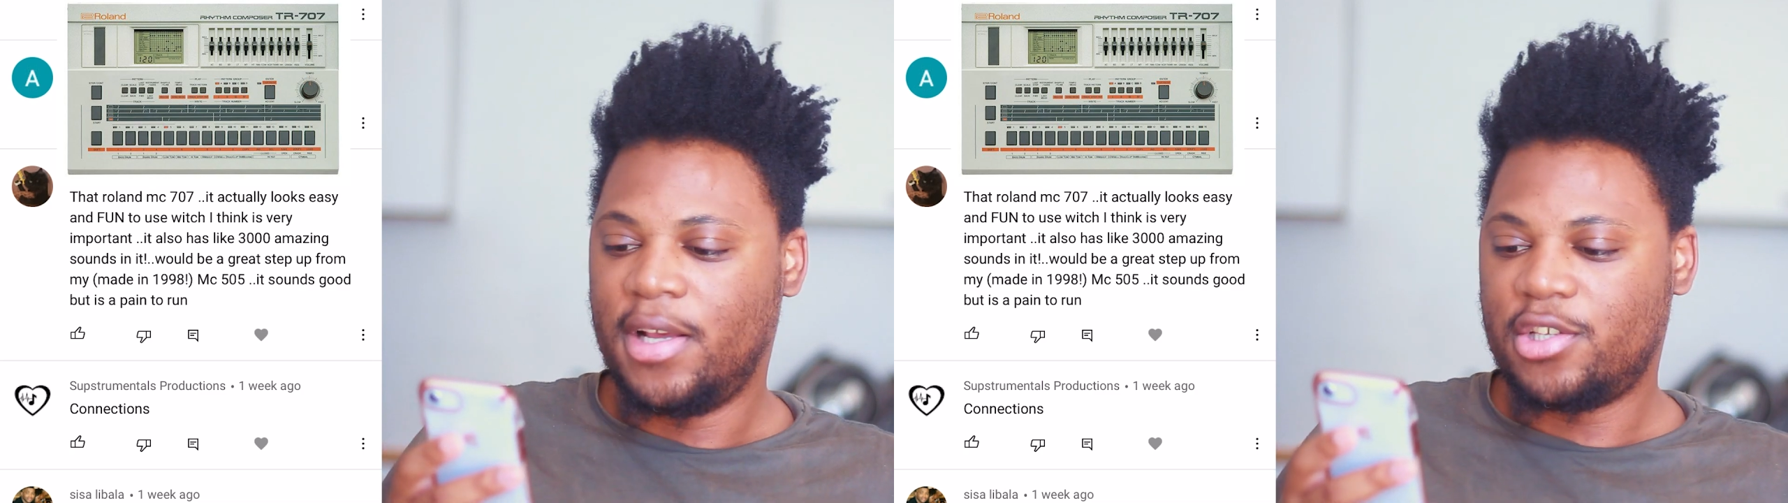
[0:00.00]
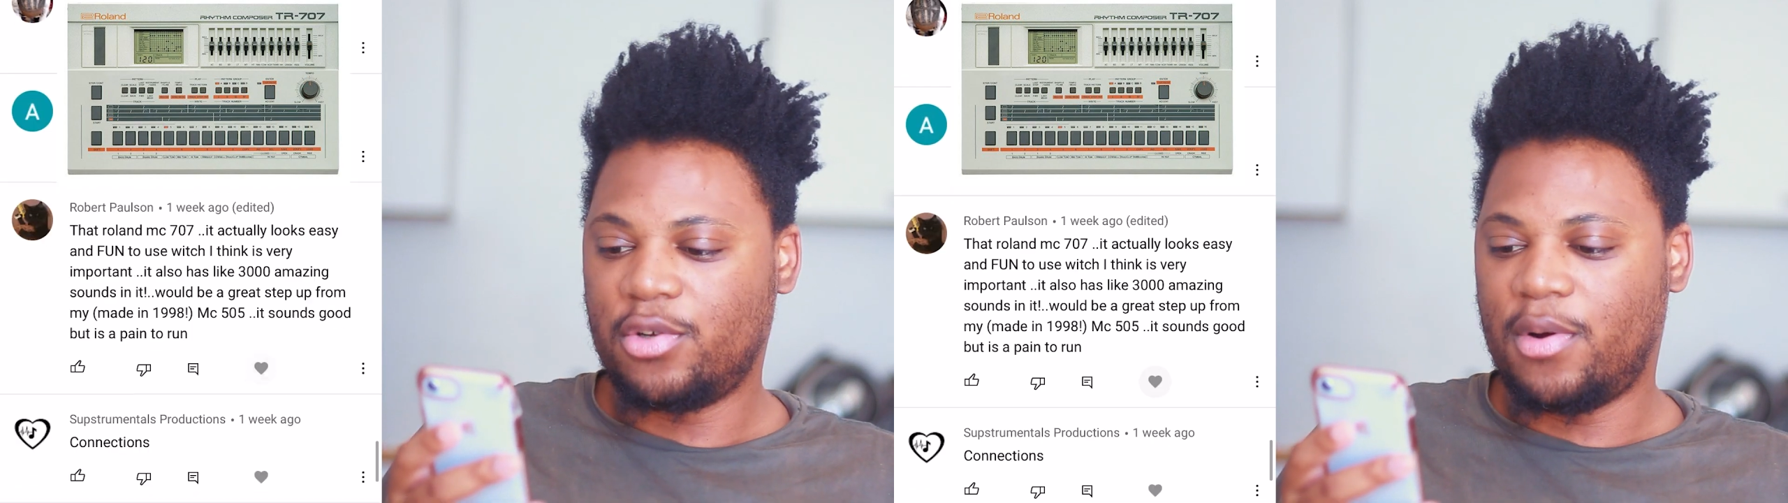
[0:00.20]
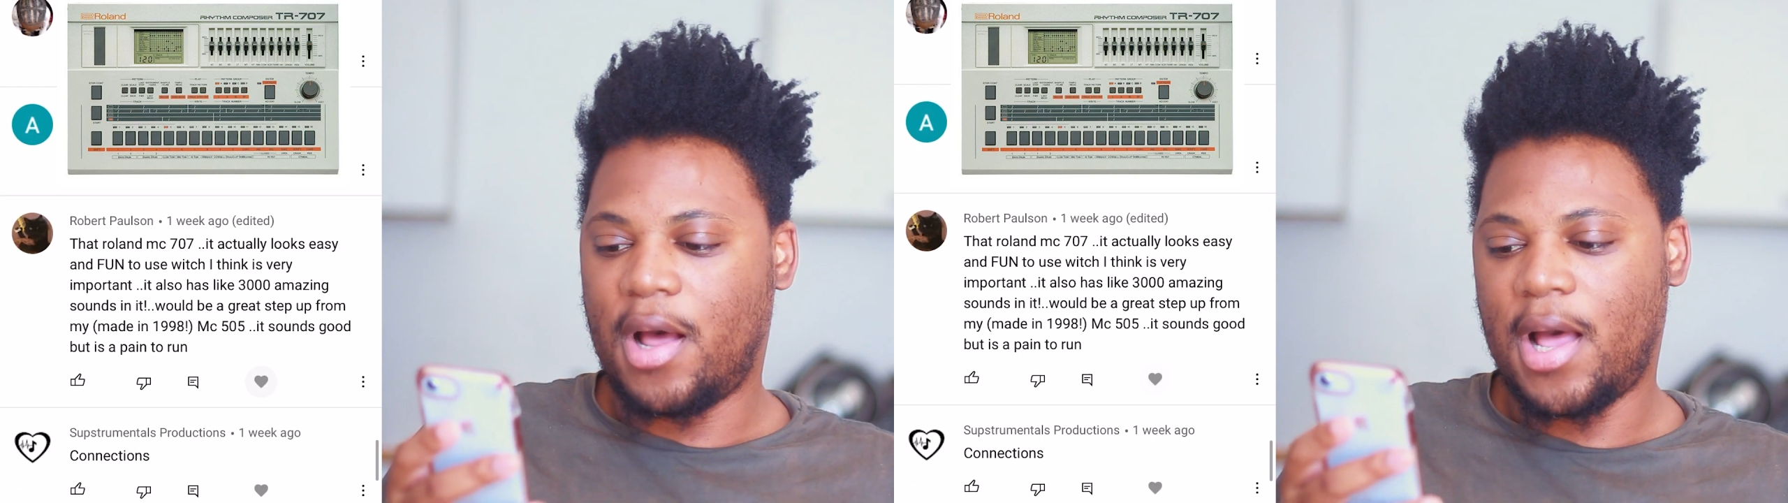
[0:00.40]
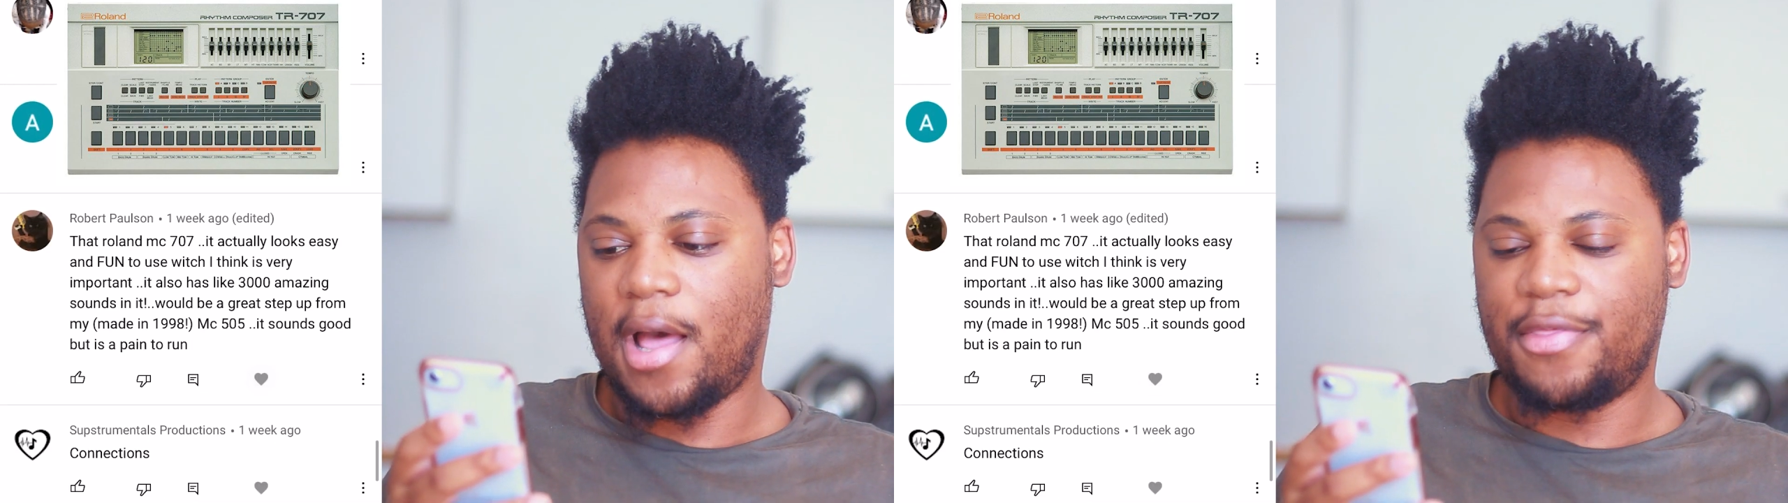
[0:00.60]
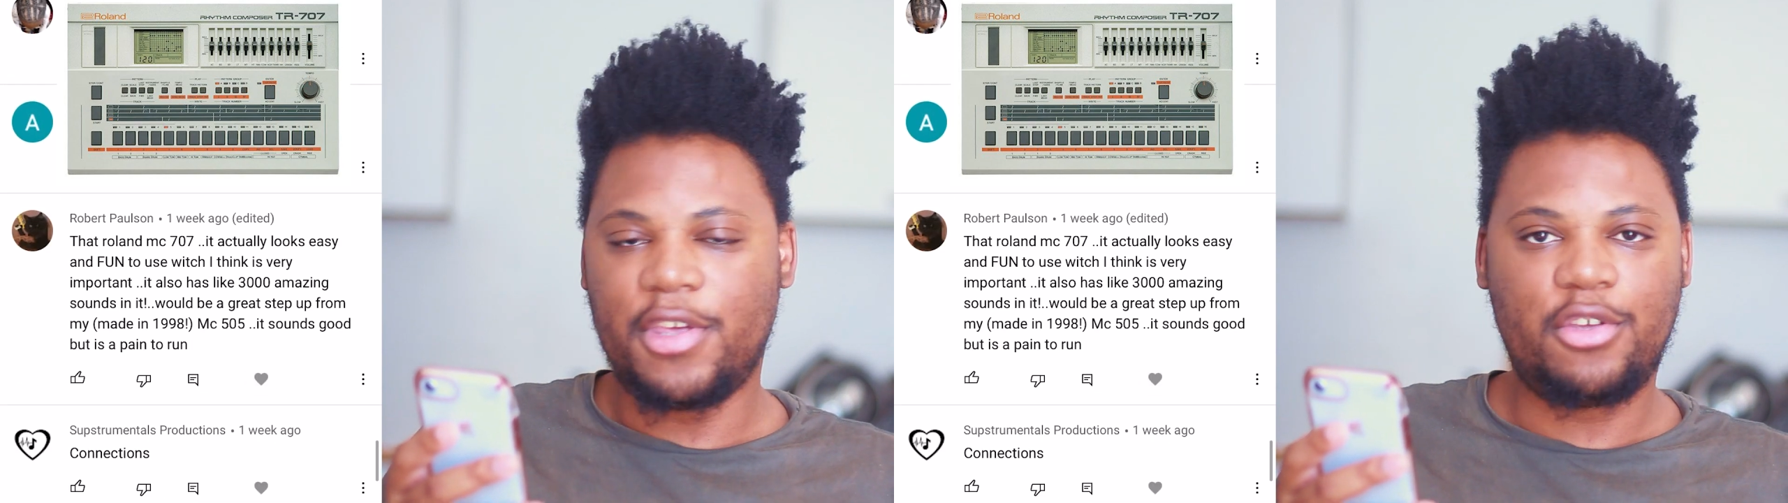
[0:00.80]
So
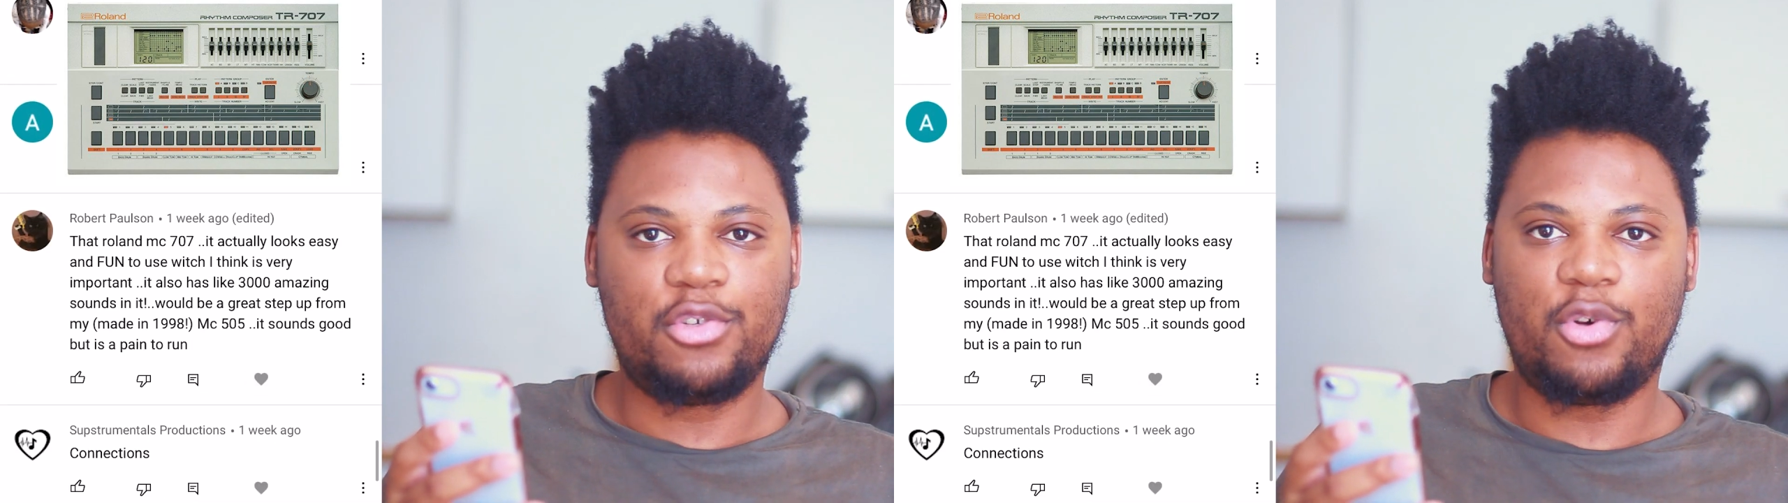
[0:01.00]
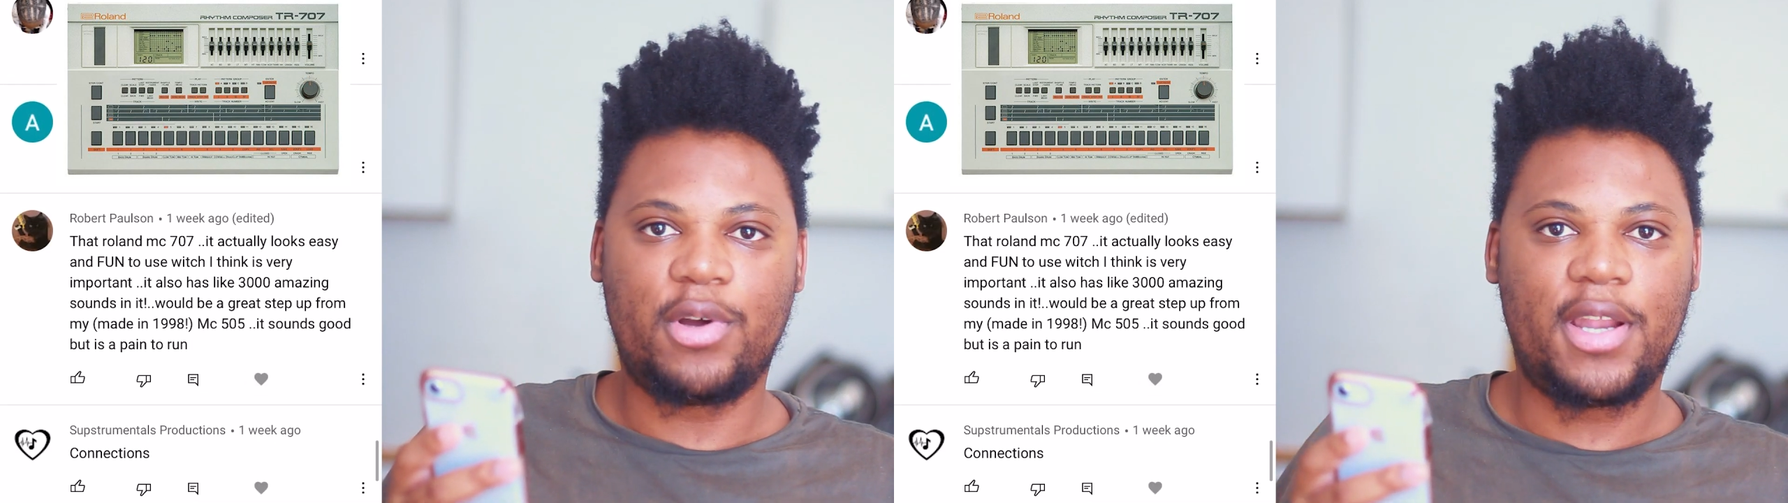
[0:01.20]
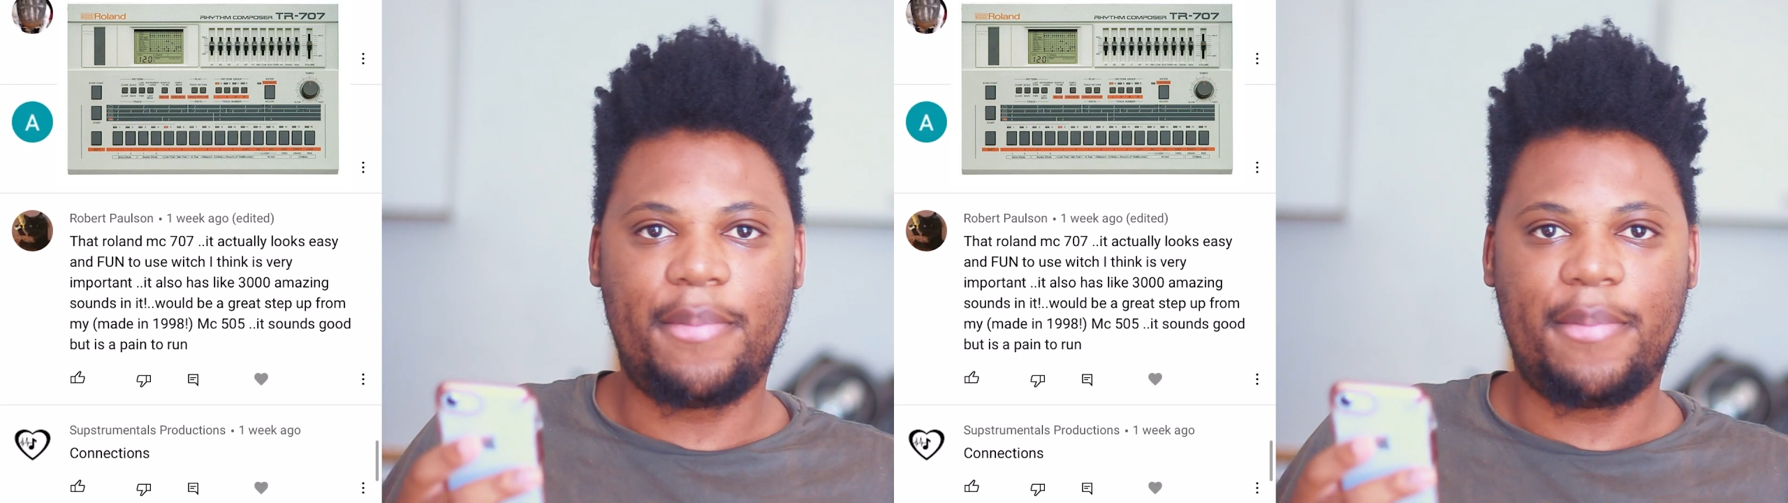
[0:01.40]
I think you're talking